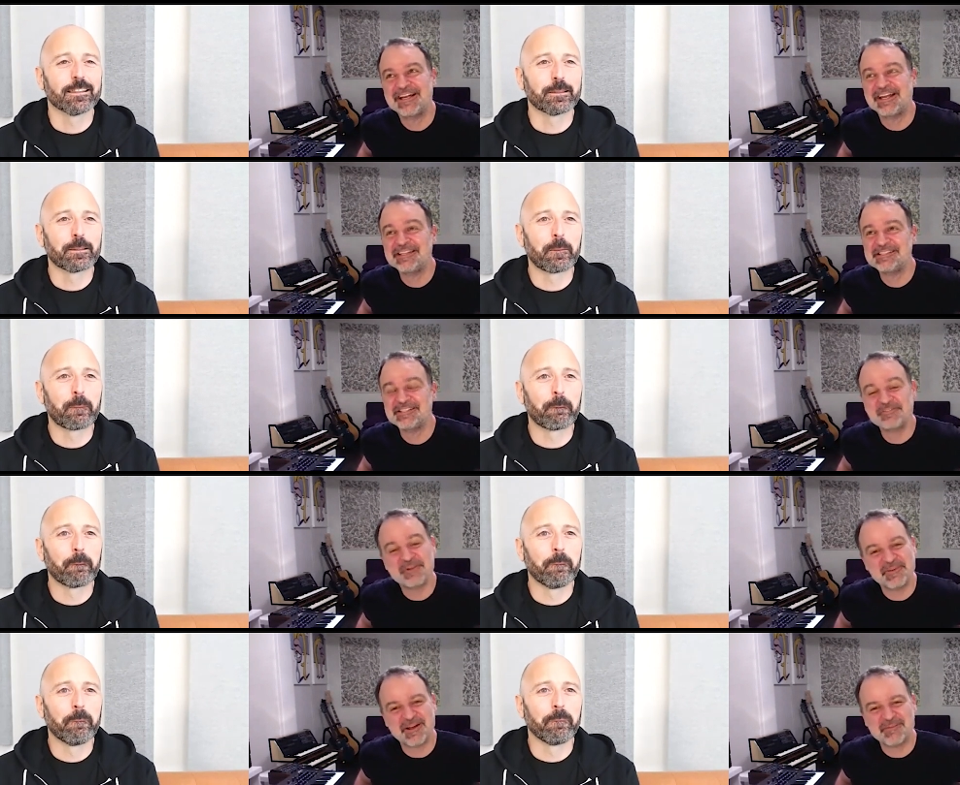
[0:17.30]
Speaker 1: it's a
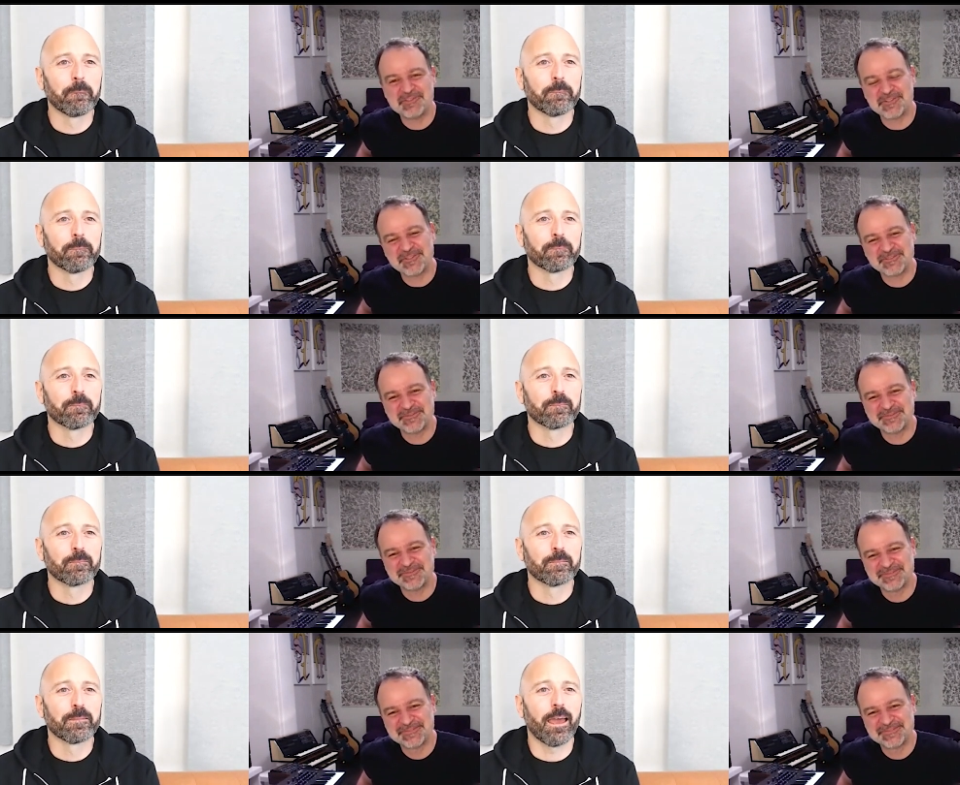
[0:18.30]
dream come true.
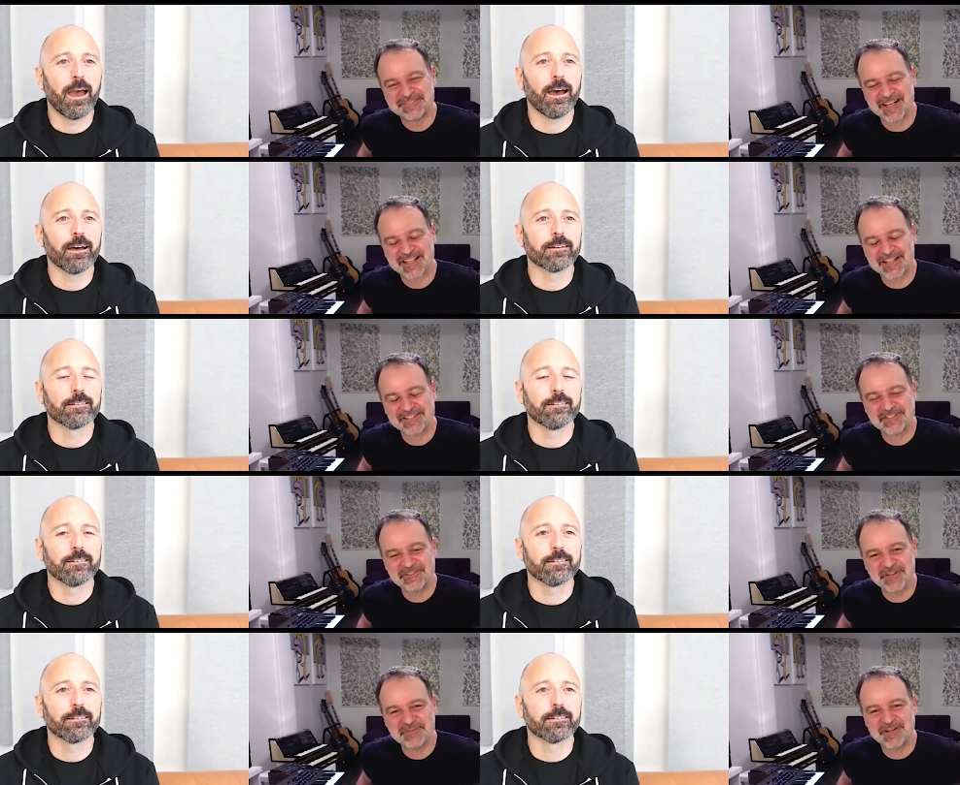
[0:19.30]
Yeah. Another
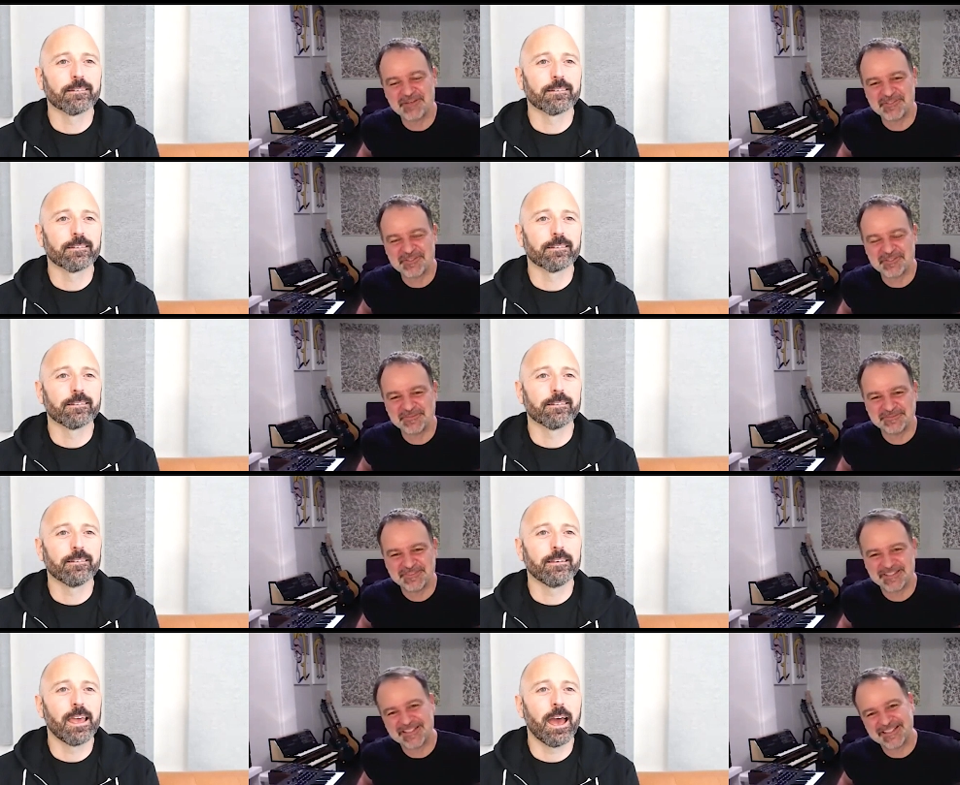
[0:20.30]
dream come true.
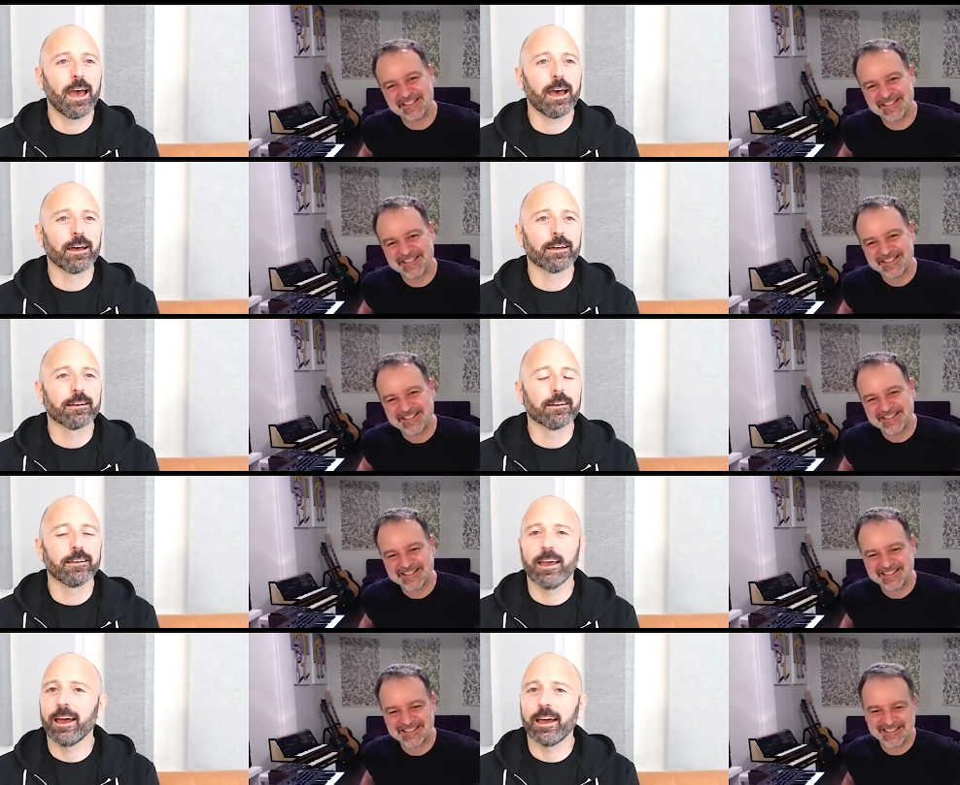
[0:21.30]
Yeah.
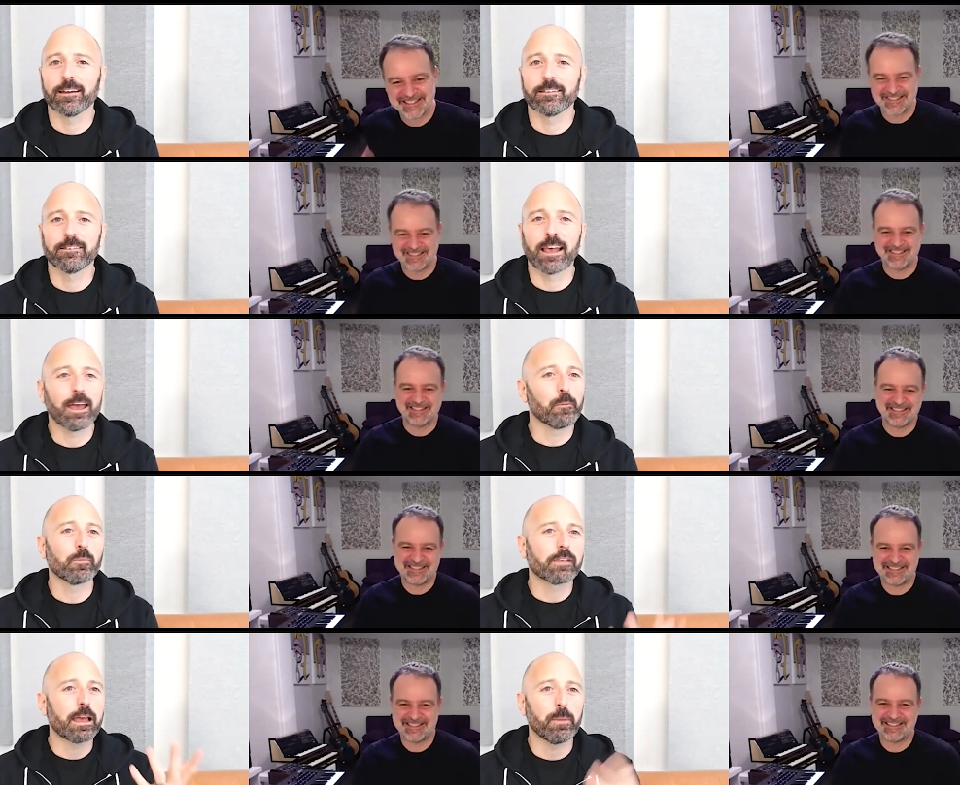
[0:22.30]
Yeah,
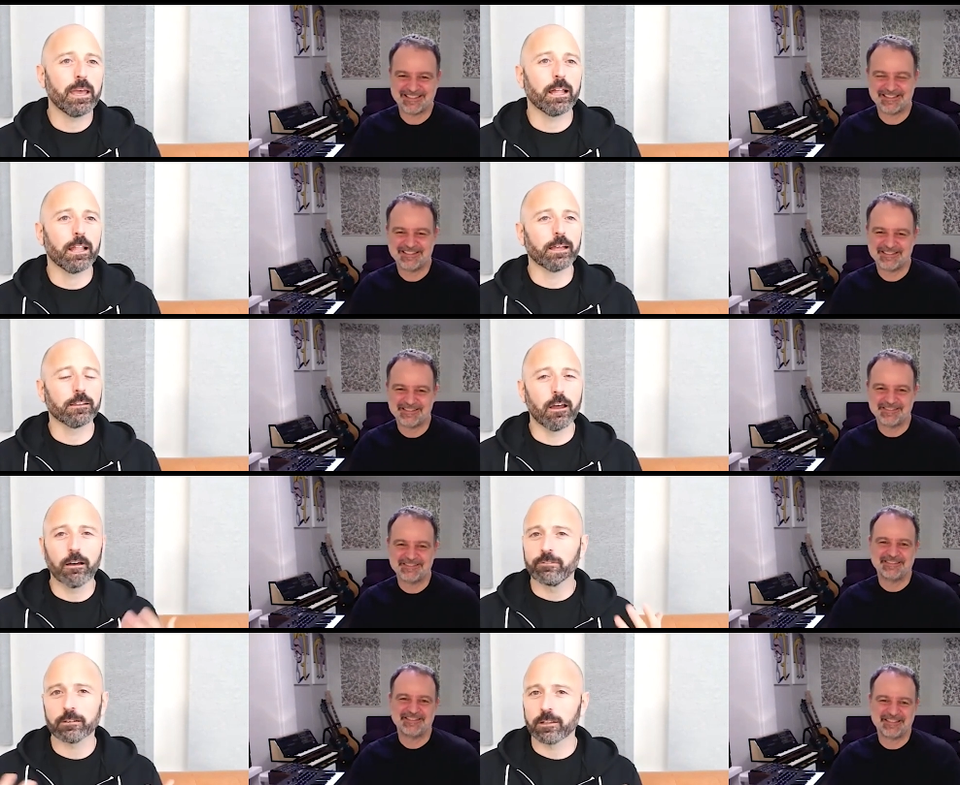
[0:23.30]
Speaker 2: same same here. Like
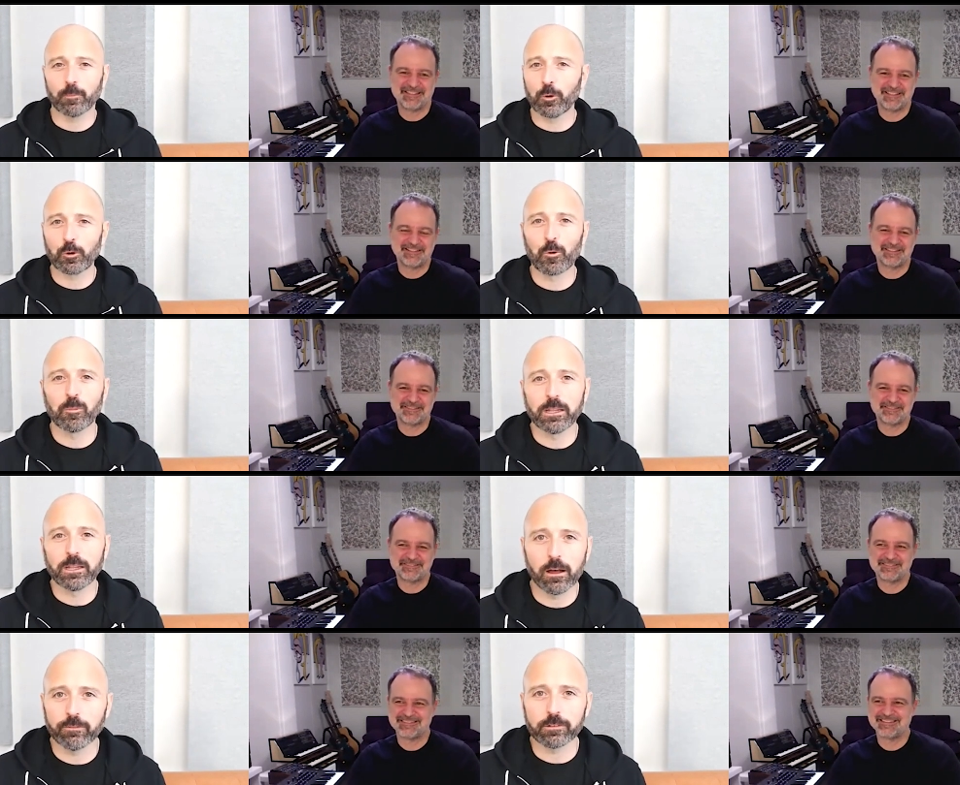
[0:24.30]
nervous, and I'm not normally
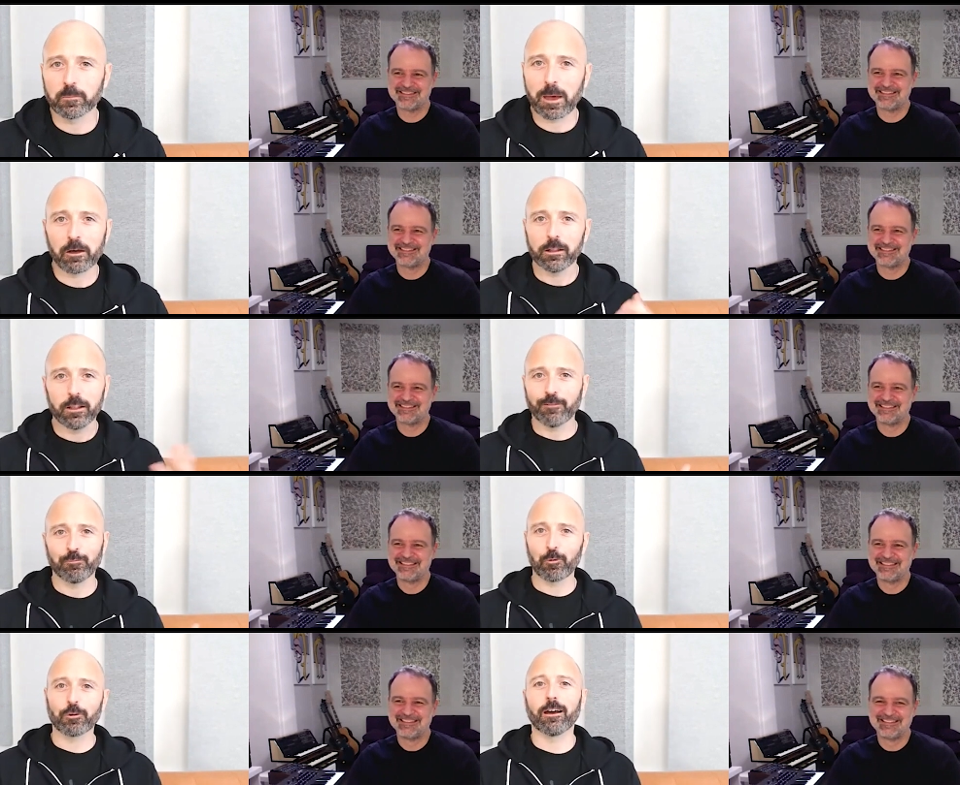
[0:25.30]
nervous about our
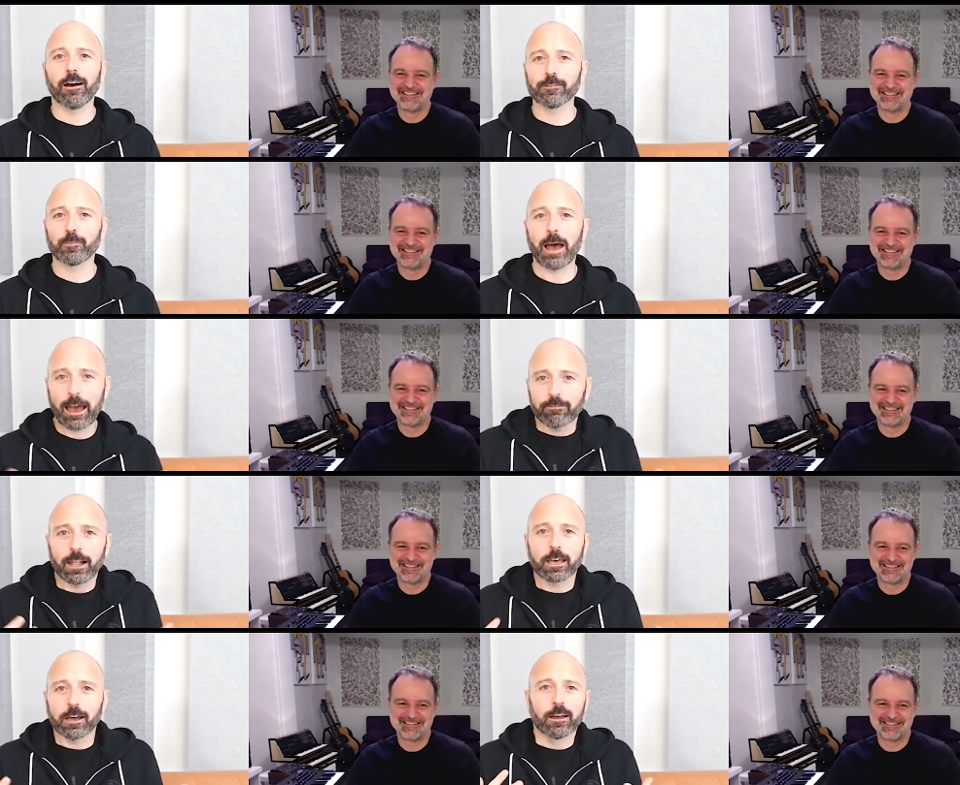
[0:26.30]
live broadcast, but I have
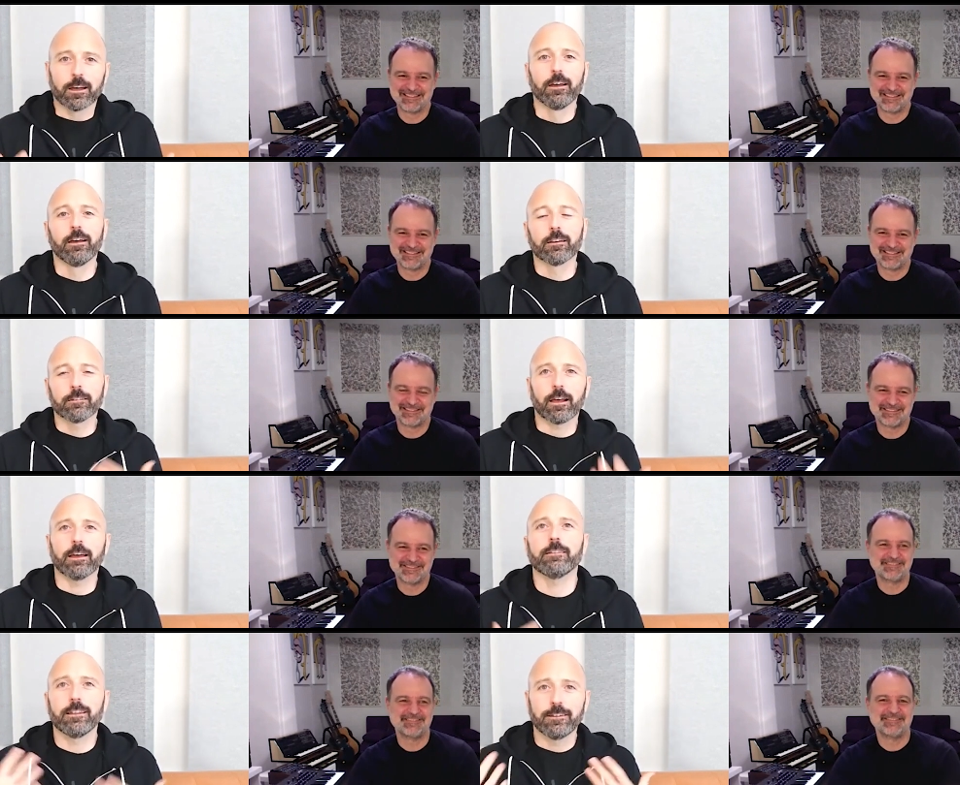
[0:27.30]
like a
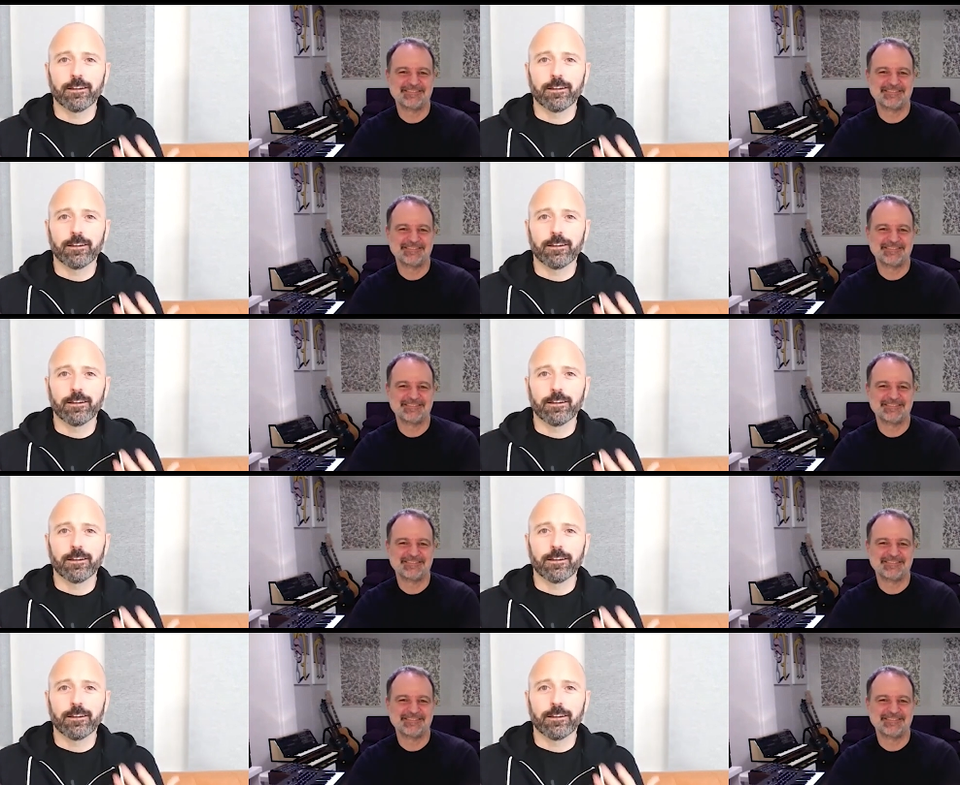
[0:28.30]
excited,